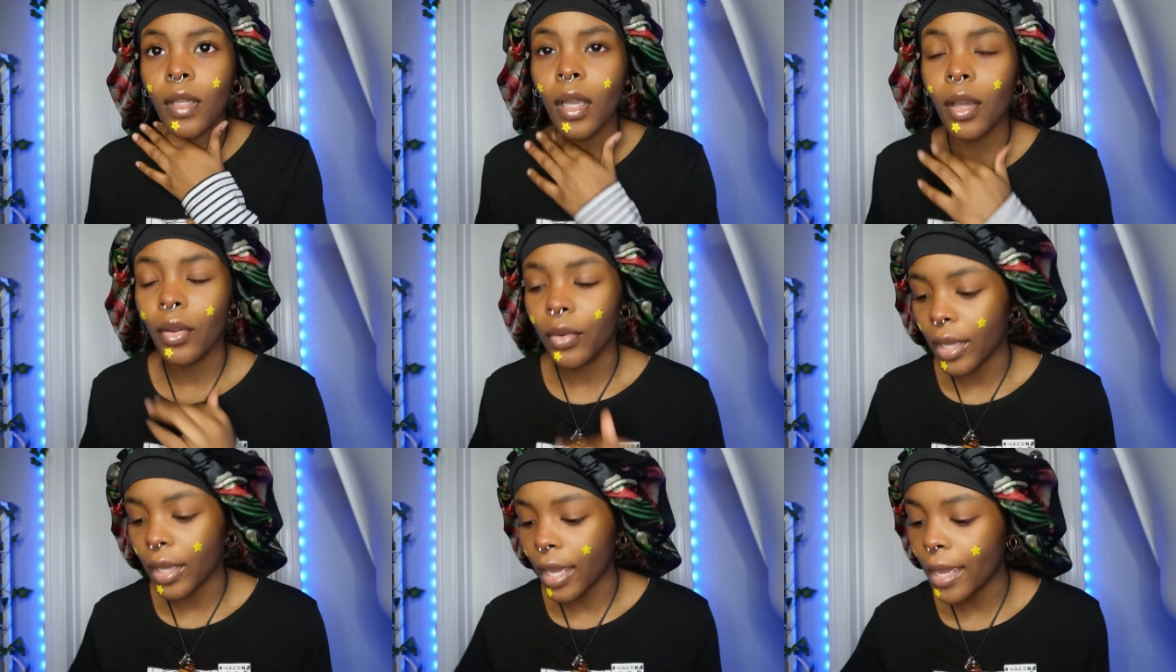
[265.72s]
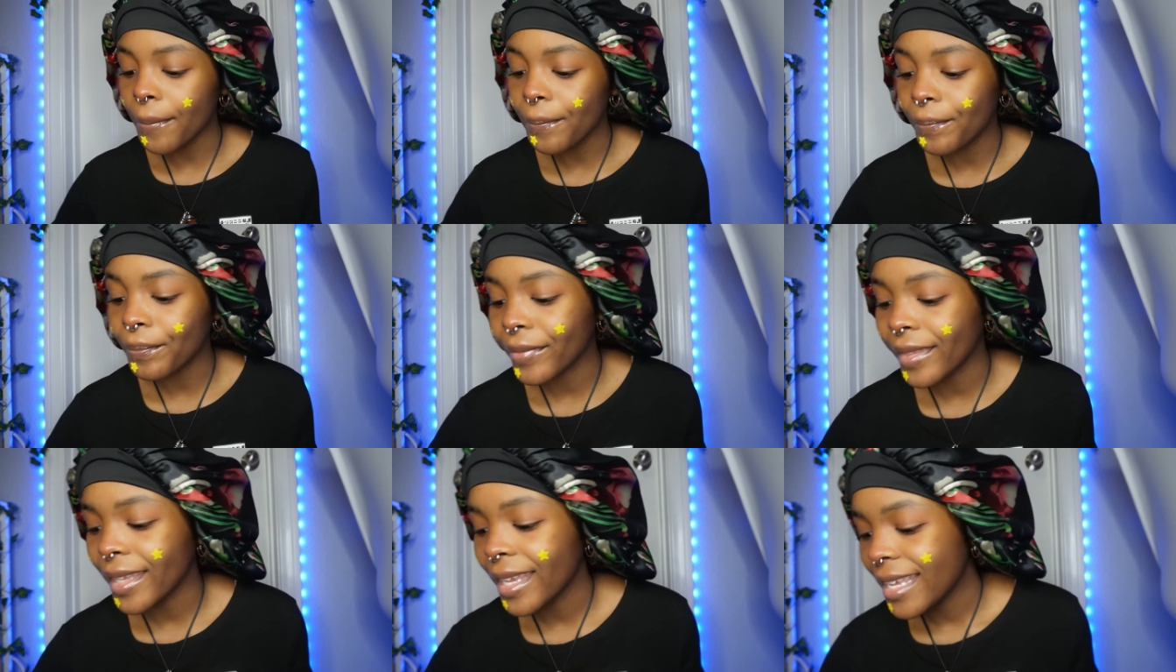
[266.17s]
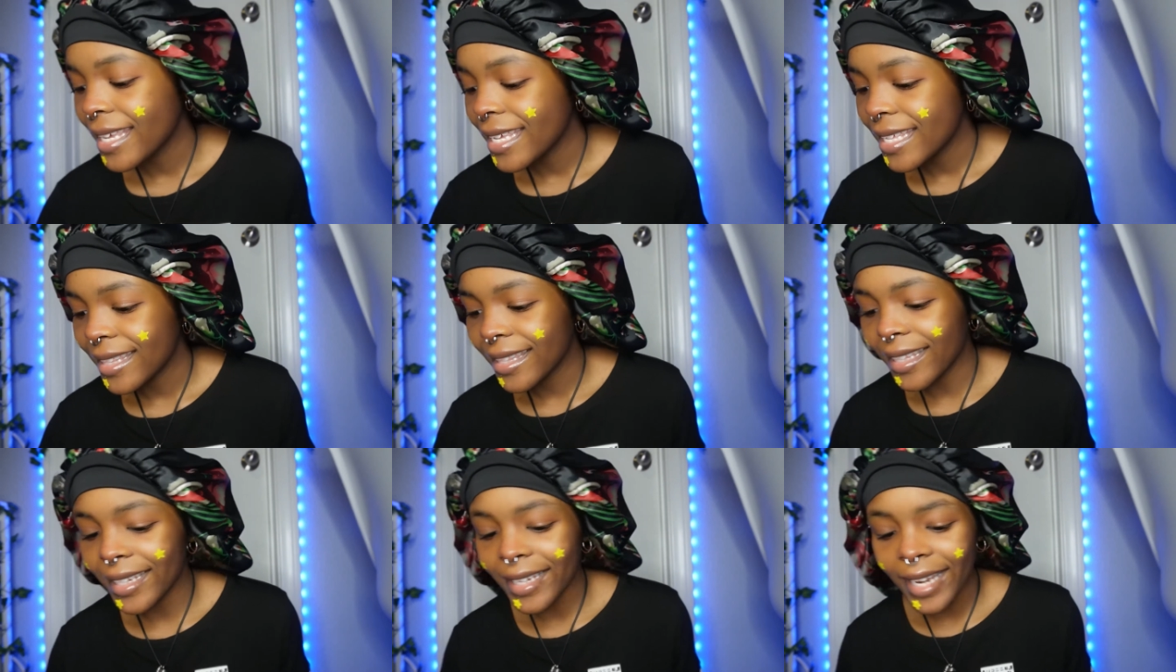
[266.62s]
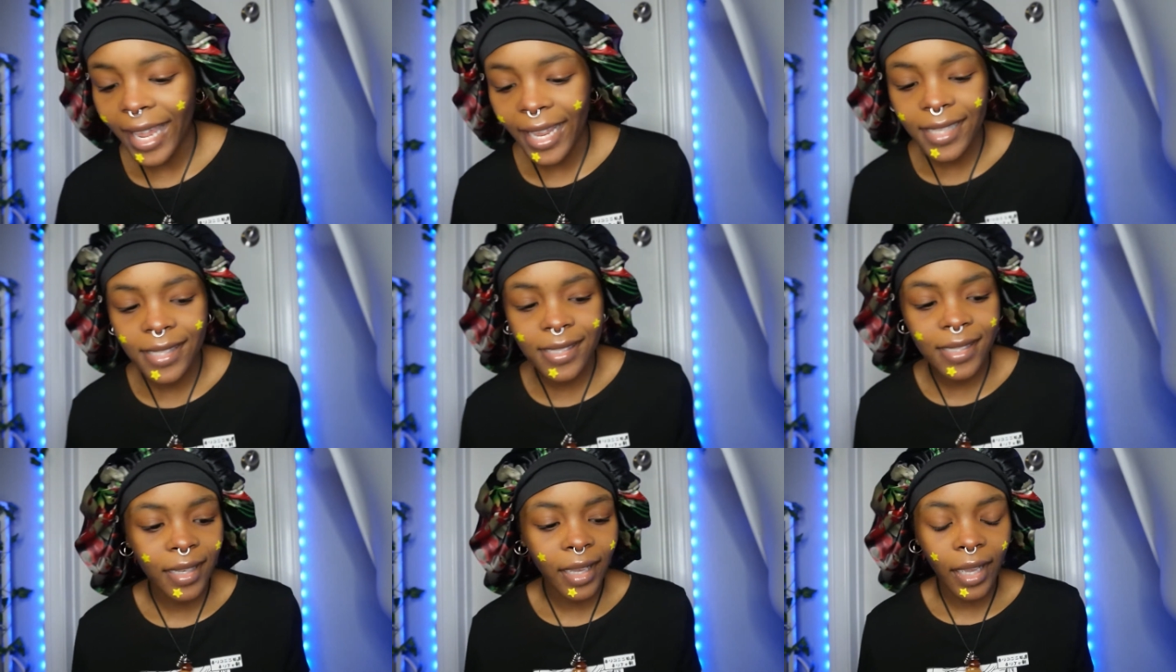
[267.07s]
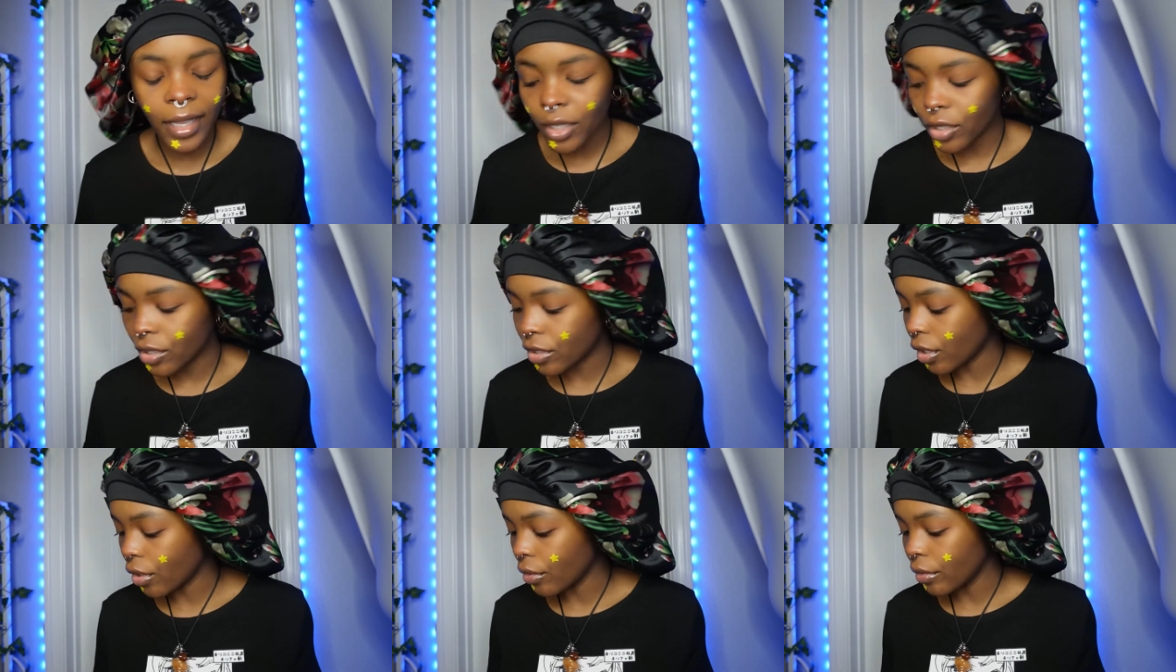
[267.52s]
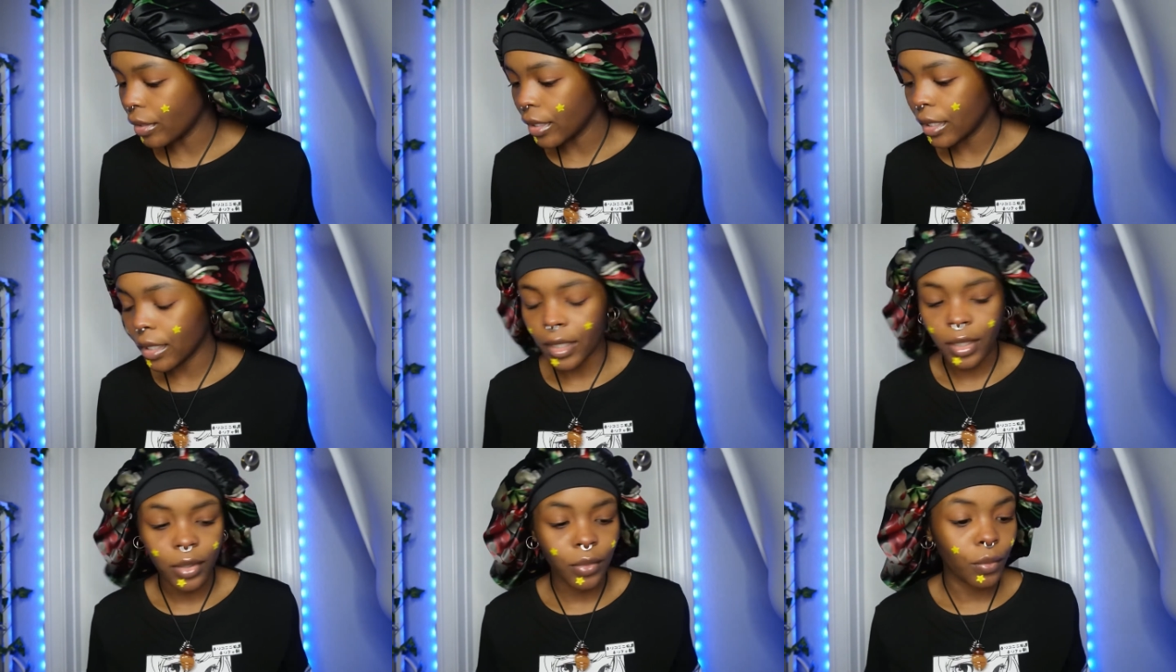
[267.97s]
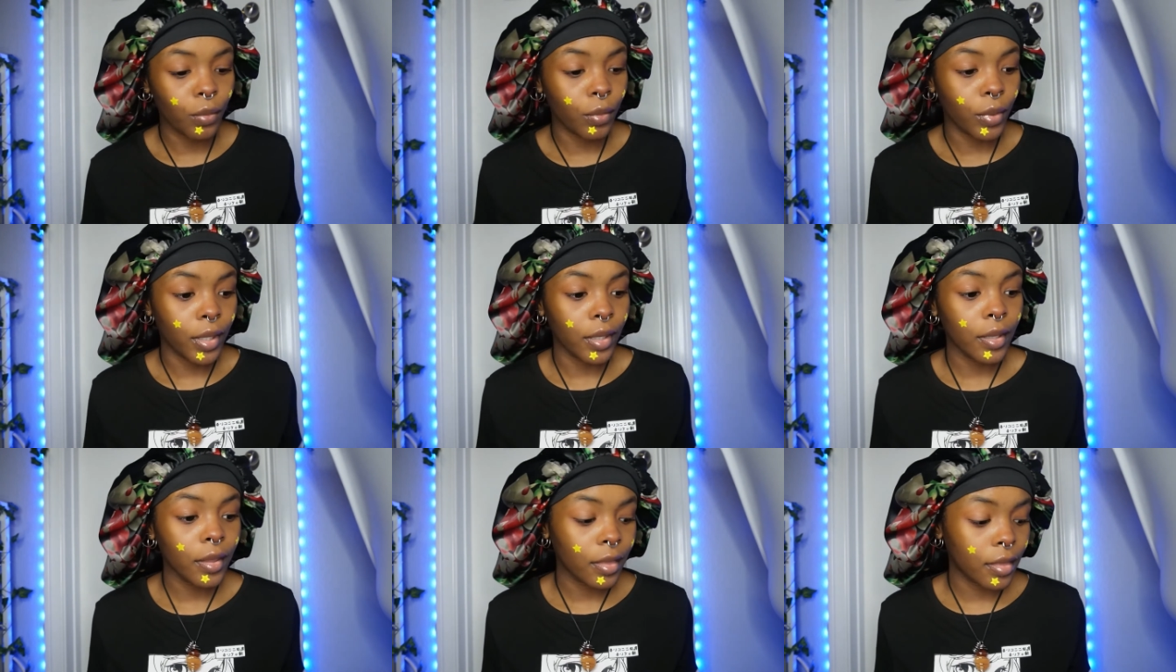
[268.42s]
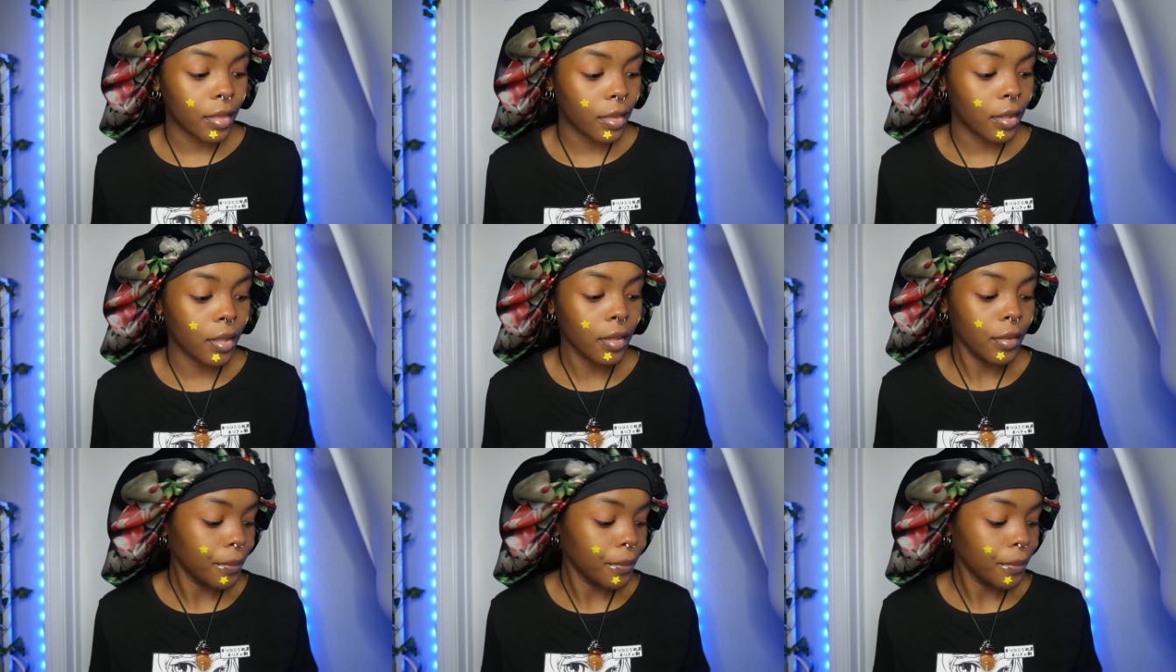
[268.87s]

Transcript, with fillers: Okay. The next thing I go in with